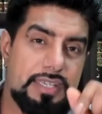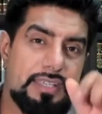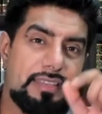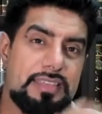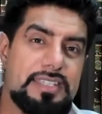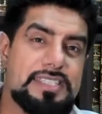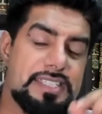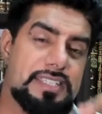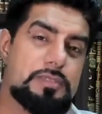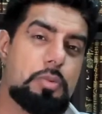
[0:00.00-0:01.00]
this
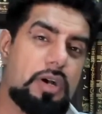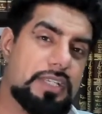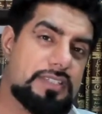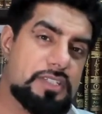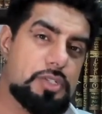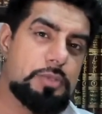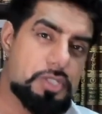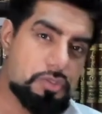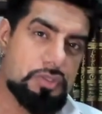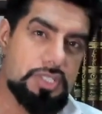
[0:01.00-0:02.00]
is why the
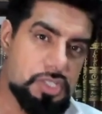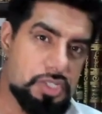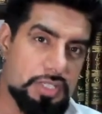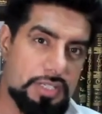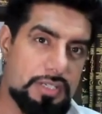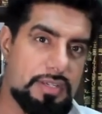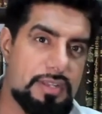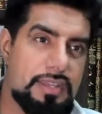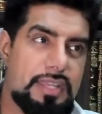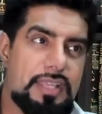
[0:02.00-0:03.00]
Jewish tradition,
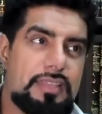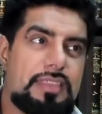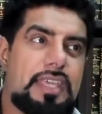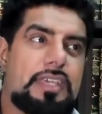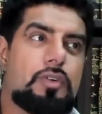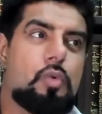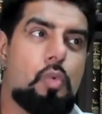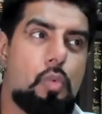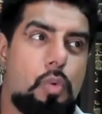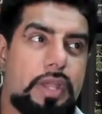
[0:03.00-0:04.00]
they
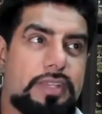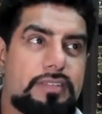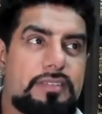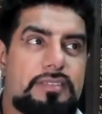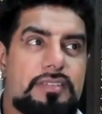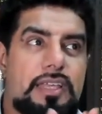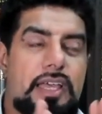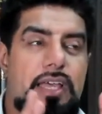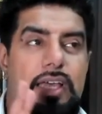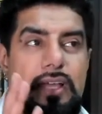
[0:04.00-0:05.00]
always
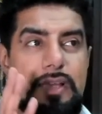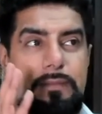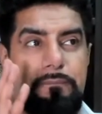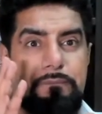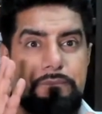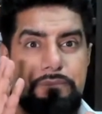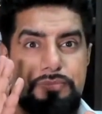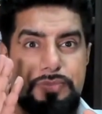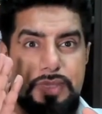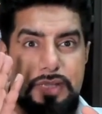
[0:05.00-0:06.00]

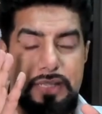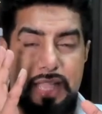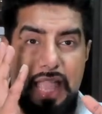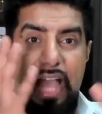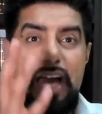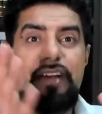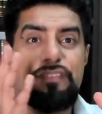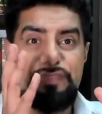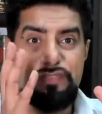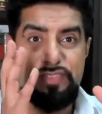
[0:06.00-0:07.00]
have
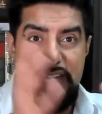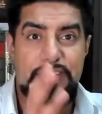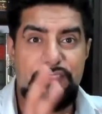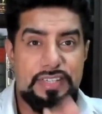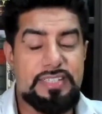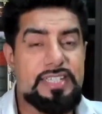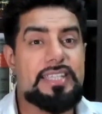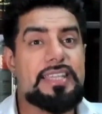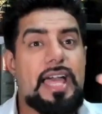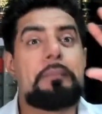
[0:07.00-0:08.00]
David
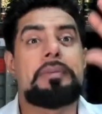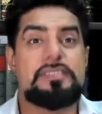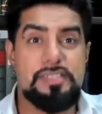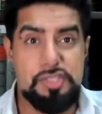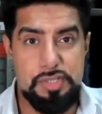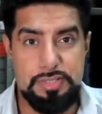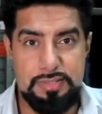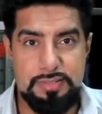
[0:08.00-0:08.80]
in that position.